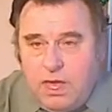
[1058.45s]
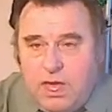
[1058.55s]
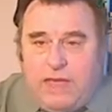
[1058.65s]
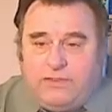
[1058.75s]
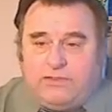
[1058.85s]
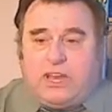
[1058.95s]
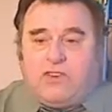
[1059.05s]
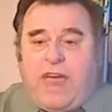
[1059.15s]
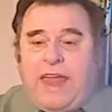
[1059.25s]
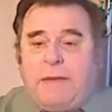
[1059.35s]
He's the
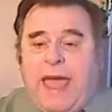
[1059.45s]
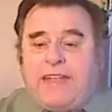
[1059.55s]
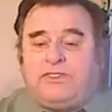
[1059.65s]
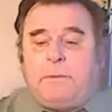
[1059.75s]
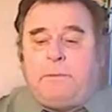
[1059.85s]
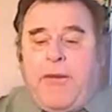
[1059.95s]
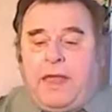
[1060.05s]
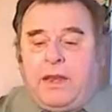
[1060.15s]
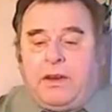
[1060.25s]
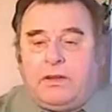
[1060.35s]
great
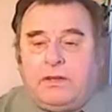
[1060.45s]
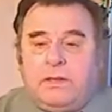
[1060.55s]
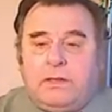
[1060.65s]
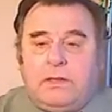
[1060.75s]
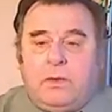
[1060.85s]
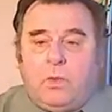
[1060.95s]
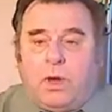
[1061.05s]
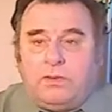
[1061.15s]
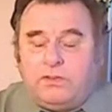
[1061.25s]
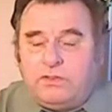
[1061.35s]
emancipator. He
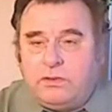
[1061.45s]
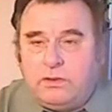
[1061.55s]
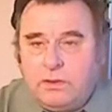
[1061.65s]
was.